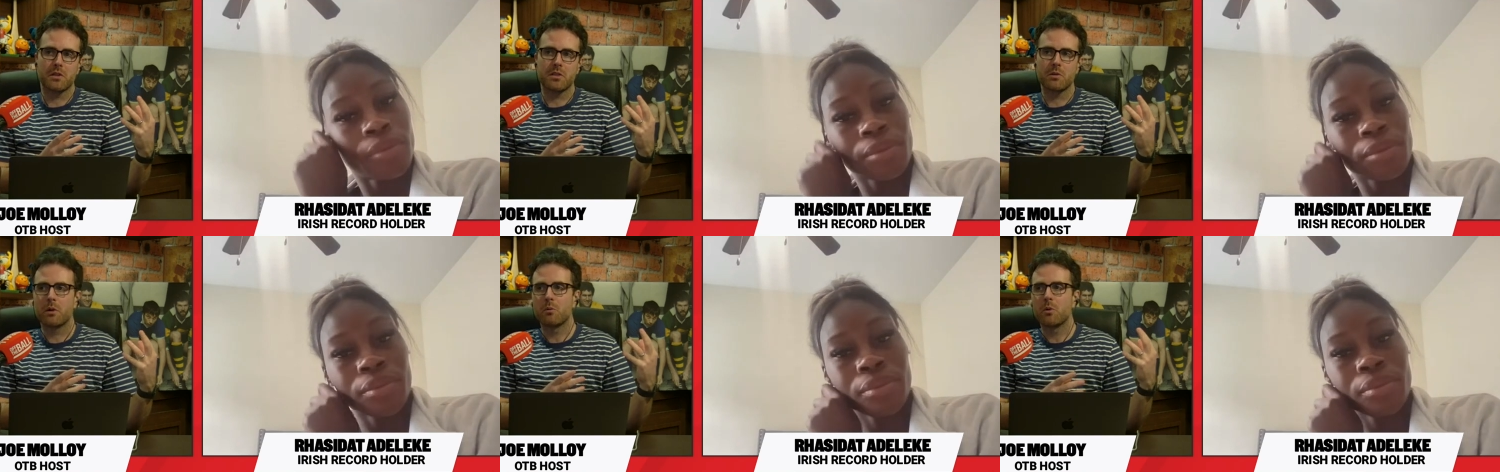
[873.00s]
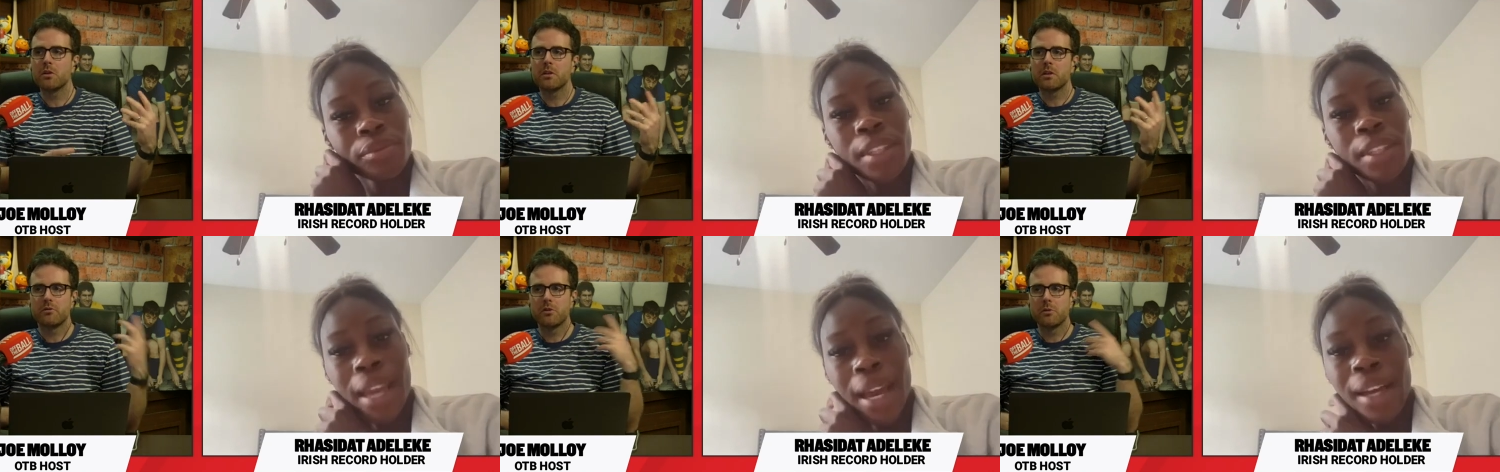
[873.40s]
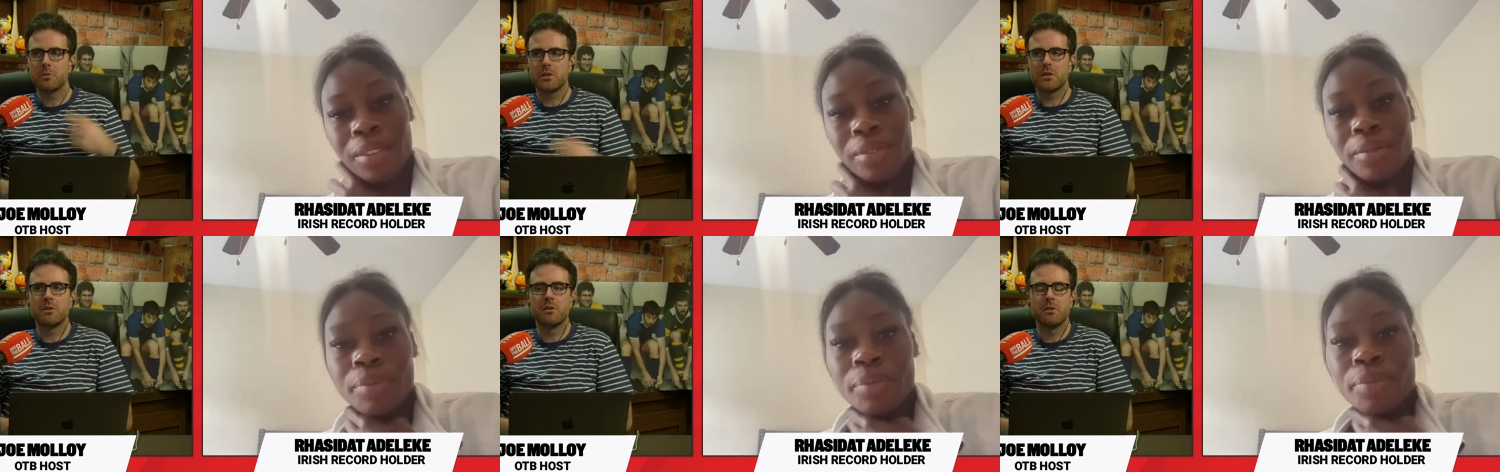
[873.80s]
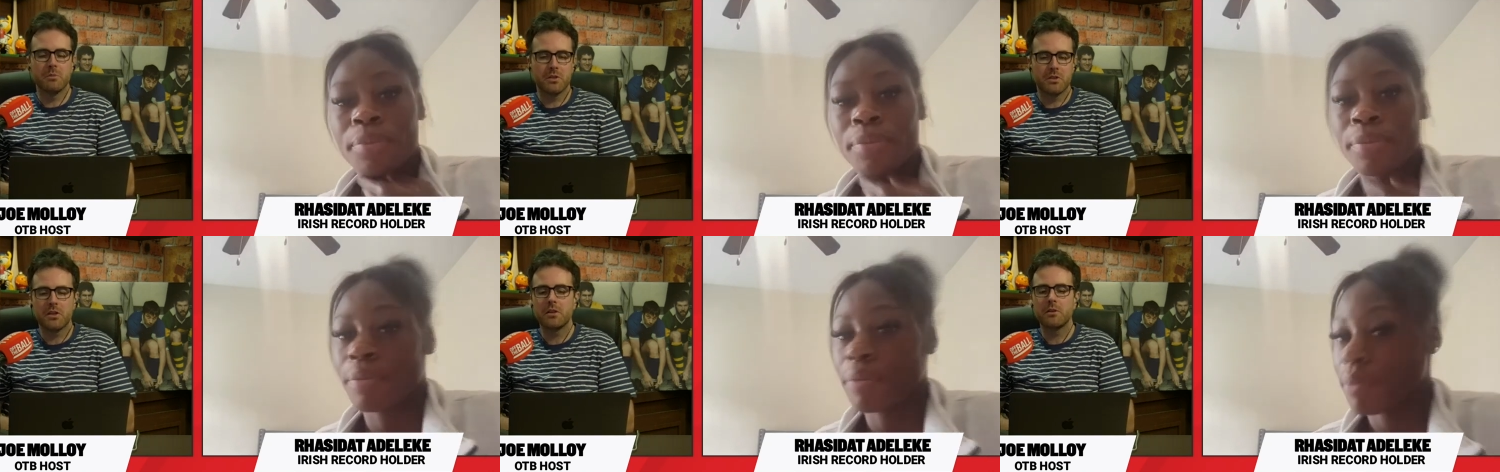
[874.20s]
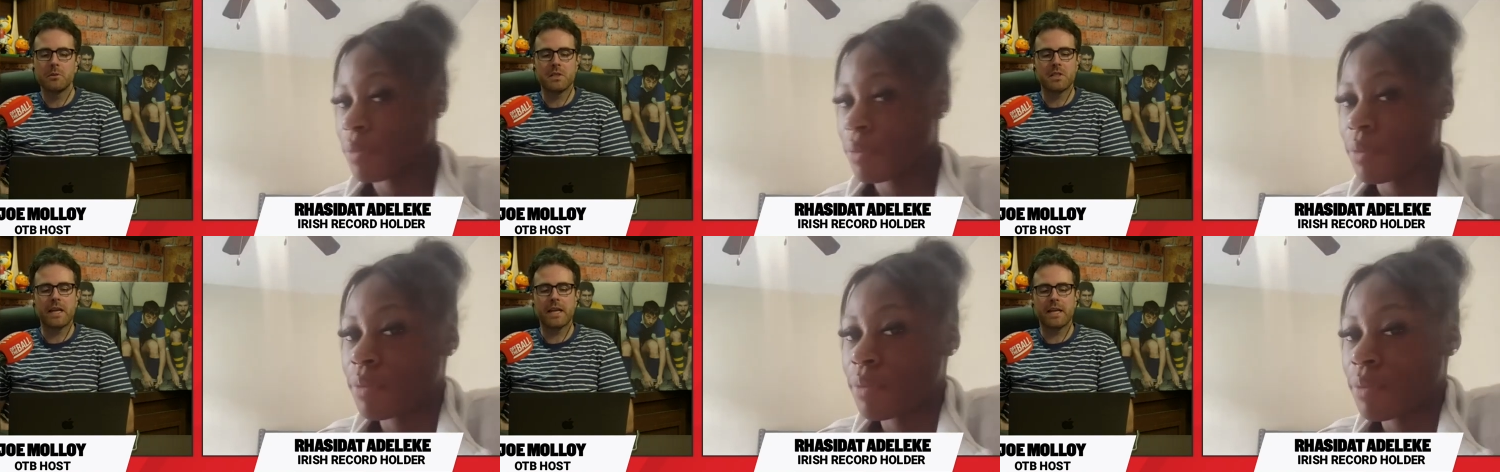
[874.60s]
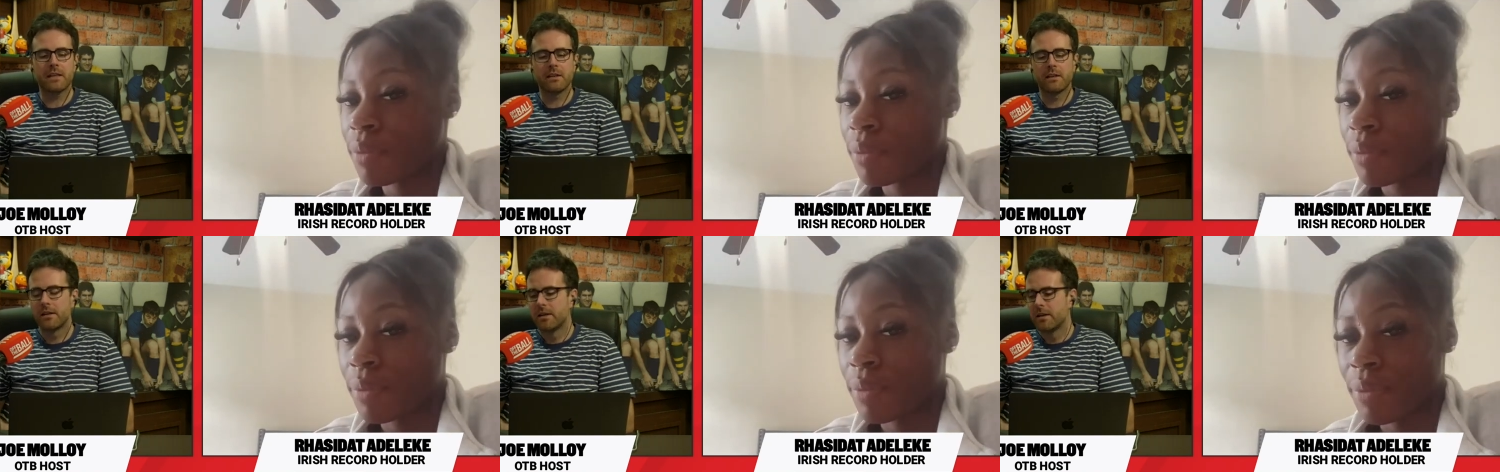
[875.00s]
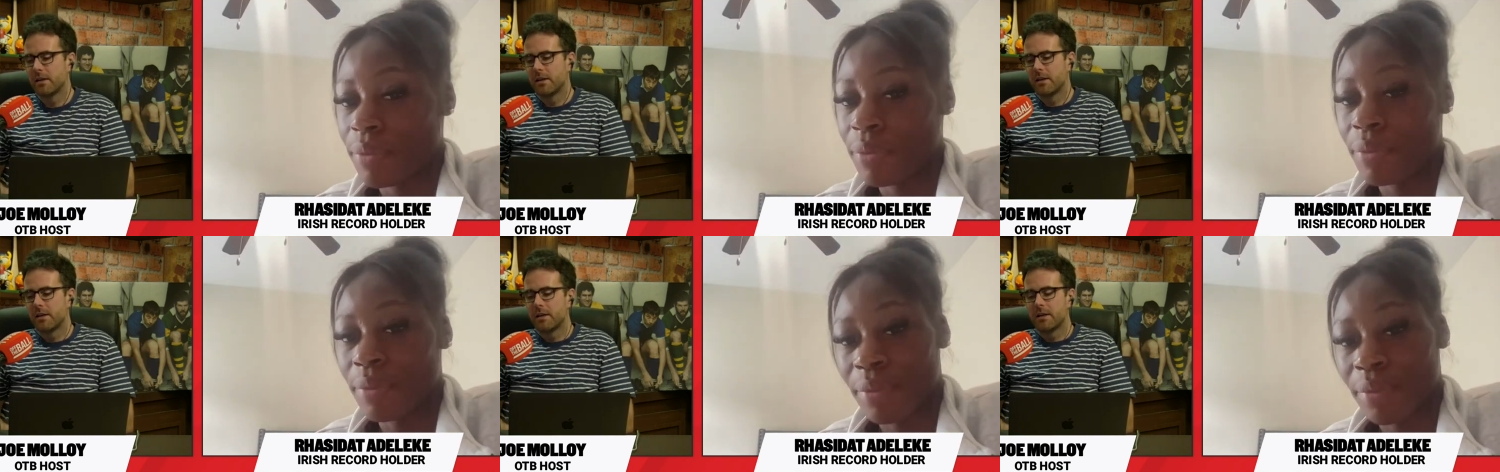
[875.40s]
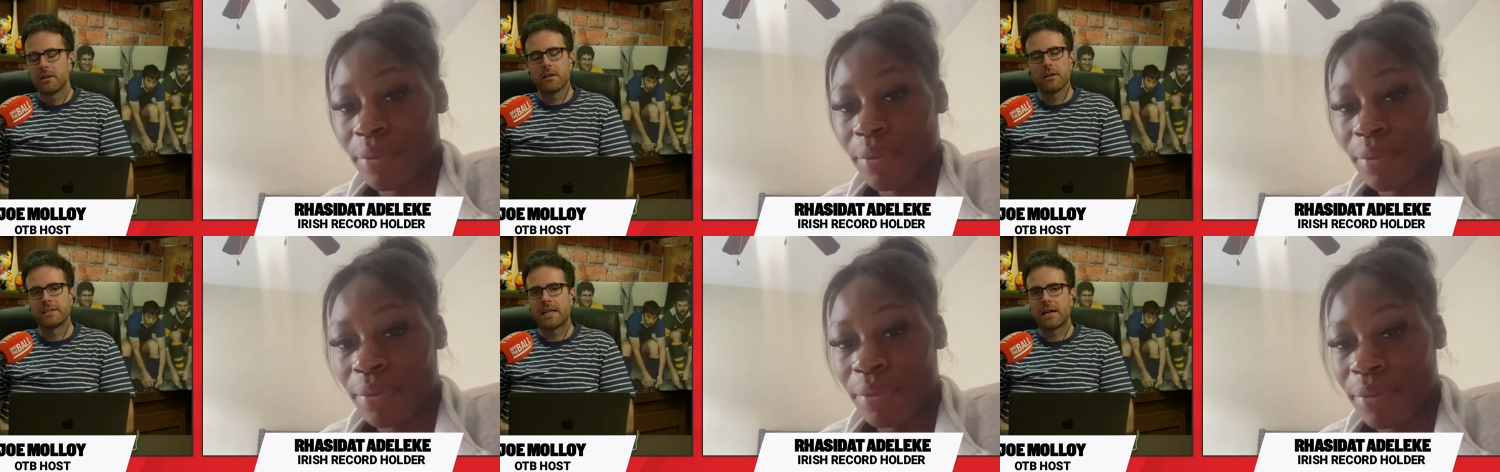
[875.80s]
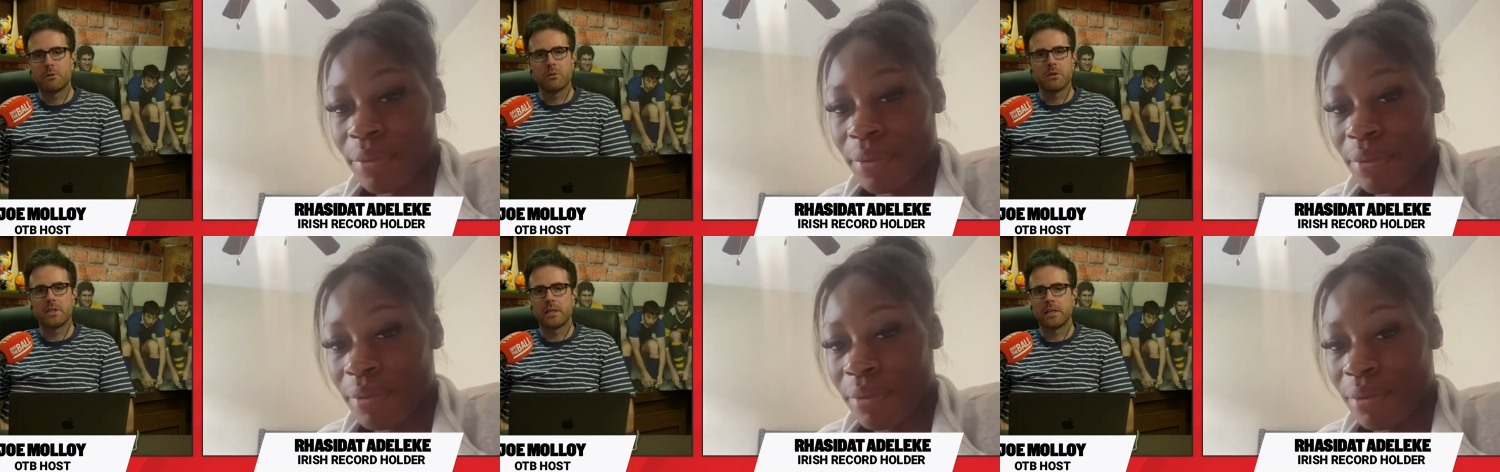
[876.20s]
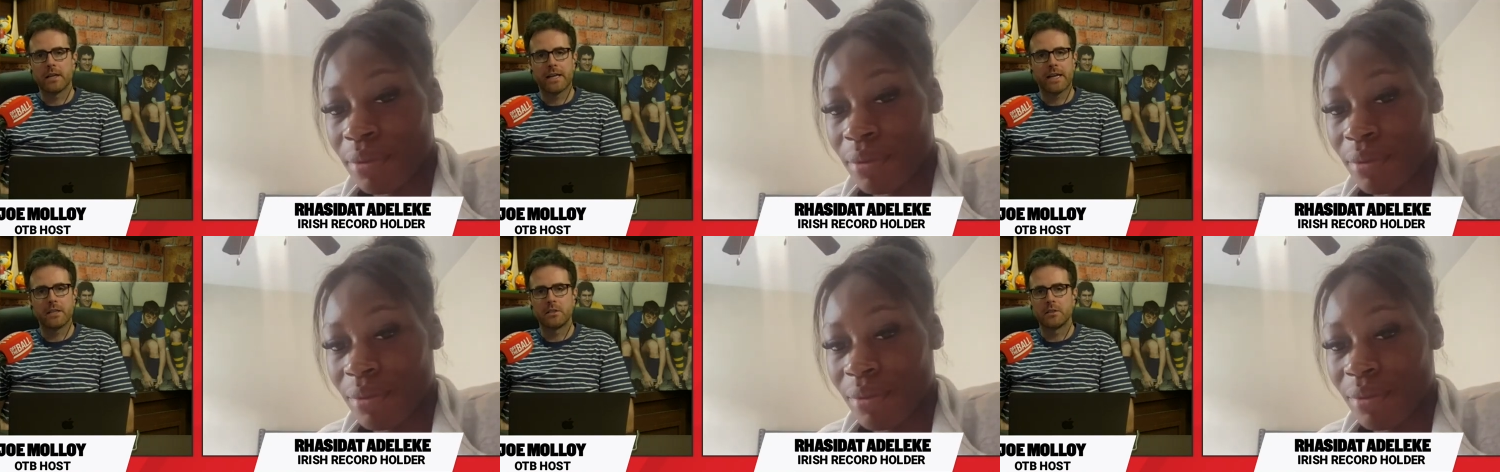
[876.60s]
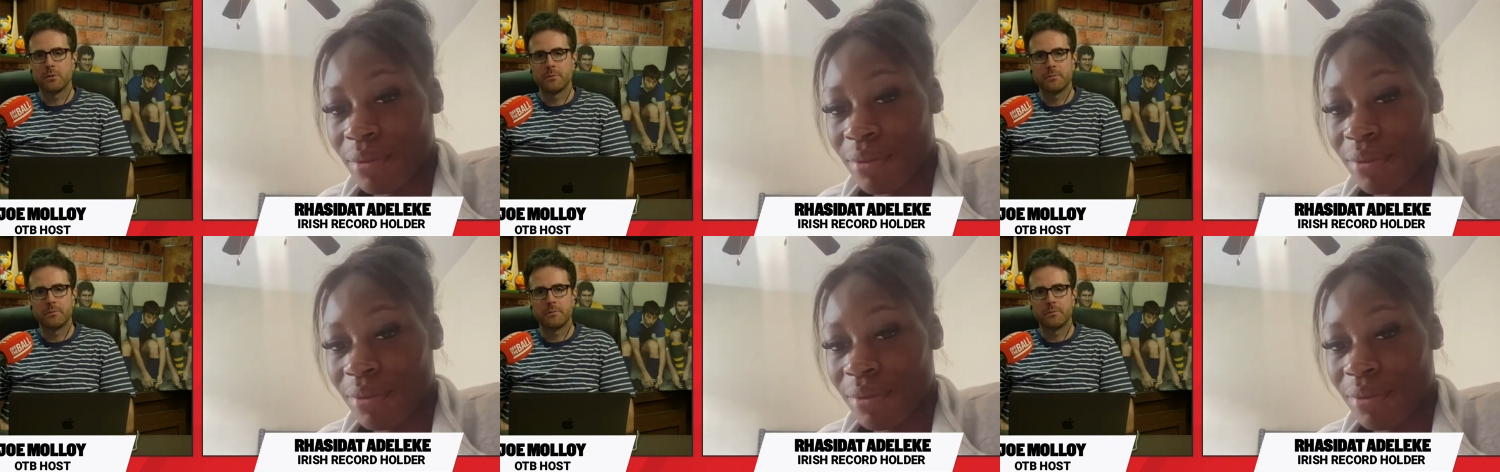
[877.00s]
Speaker 1: So I wondered if yeah. number number two was saying, "God damn it, Rhasidat, I hate you."